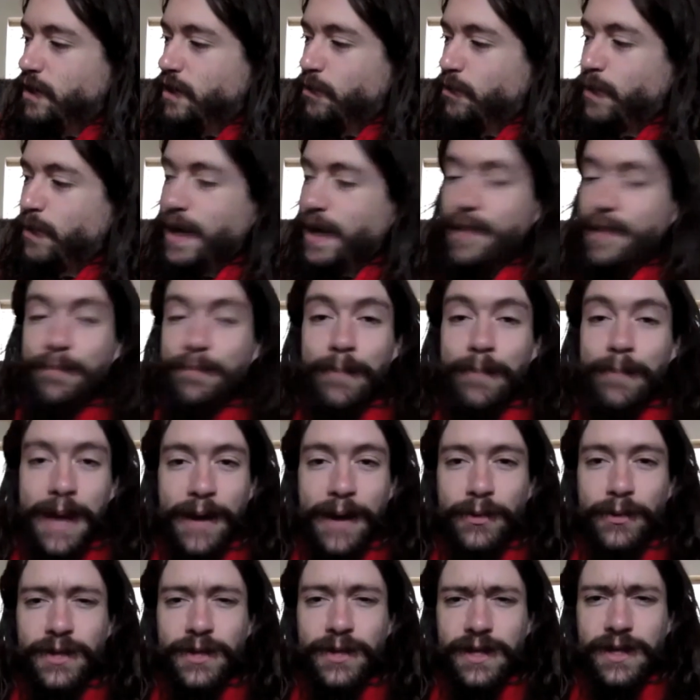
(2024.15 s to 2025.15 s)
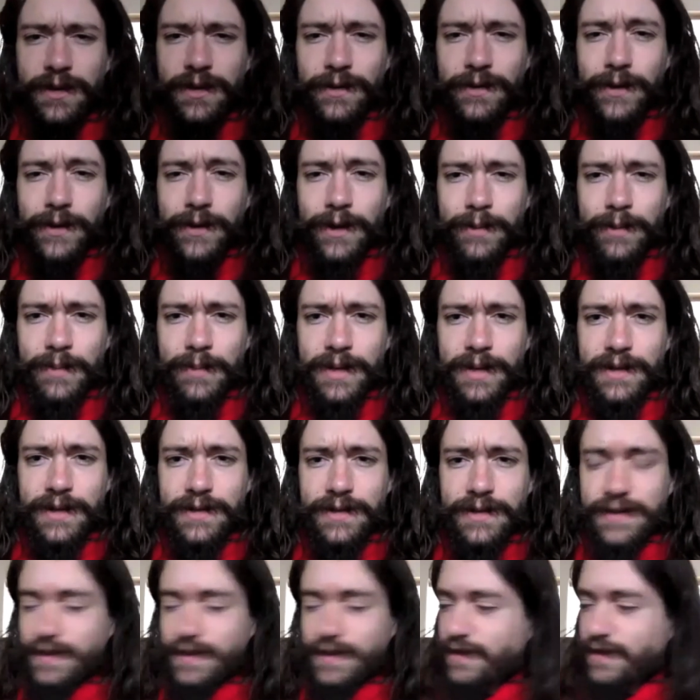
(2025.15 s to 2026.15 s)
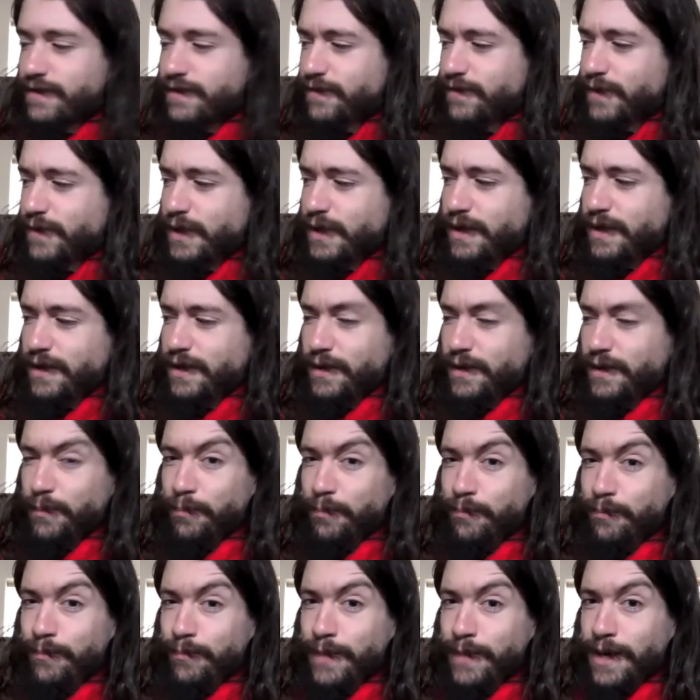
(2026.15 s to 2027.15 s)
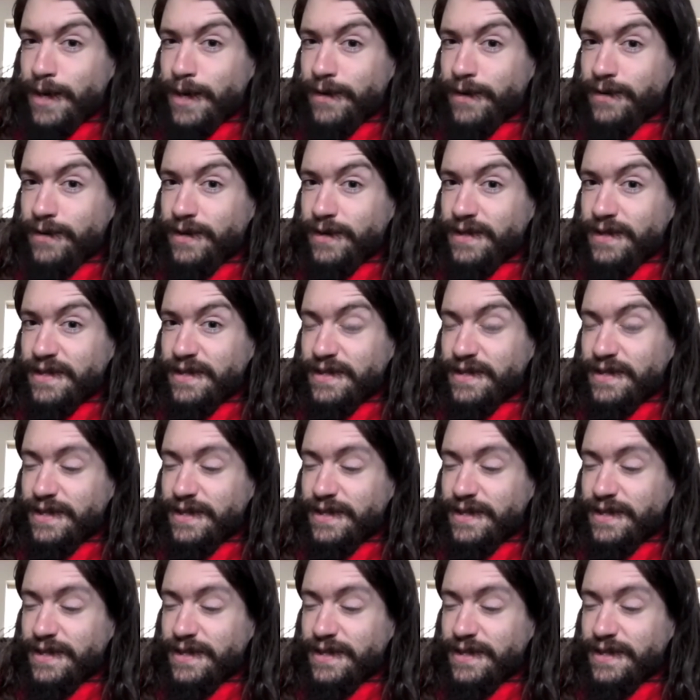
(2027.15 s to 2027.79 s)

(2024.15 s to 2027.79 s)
by mountain hermits, monks,